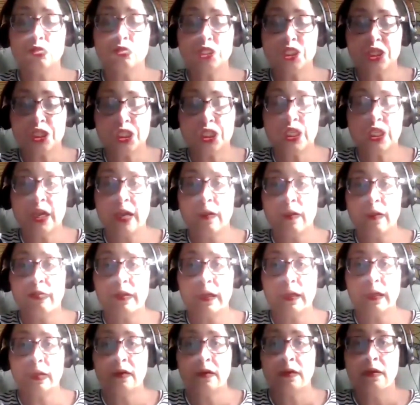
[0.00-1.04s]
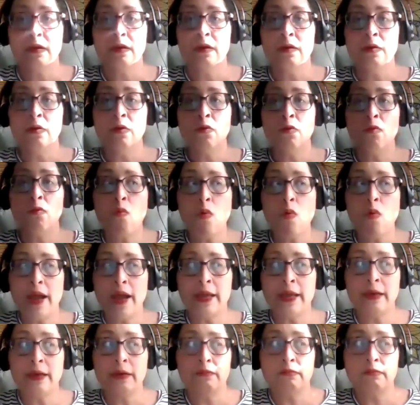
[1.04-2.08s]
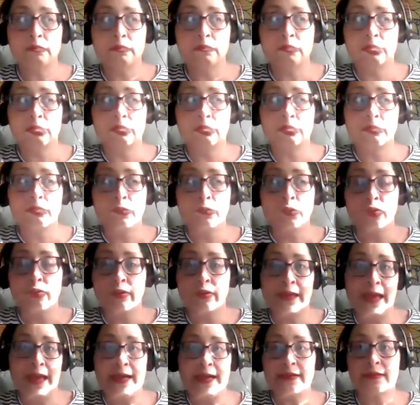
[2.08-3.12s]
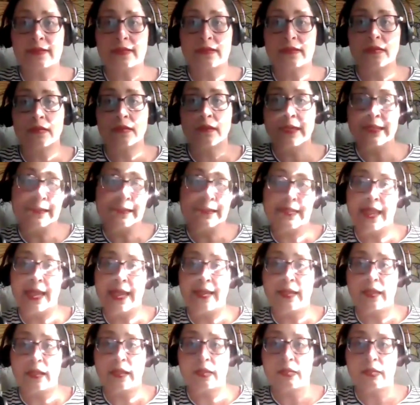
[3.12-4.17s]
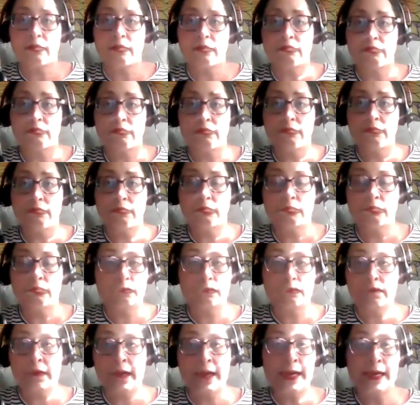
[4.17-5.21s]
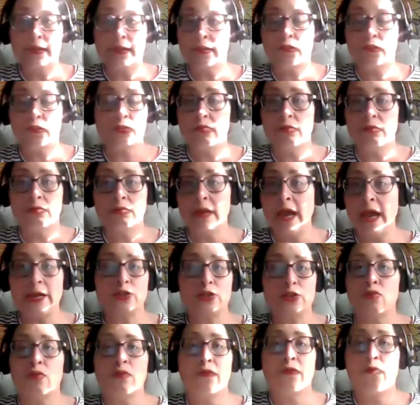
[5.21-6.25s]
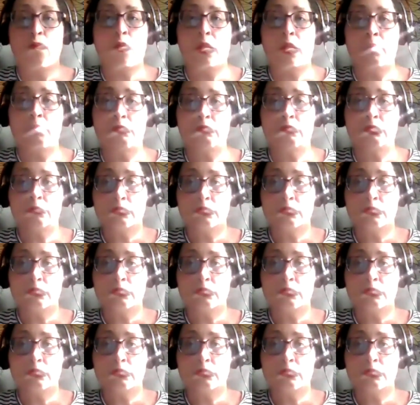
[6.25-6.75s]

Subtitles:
just sharing what your guest is saying in its natural form.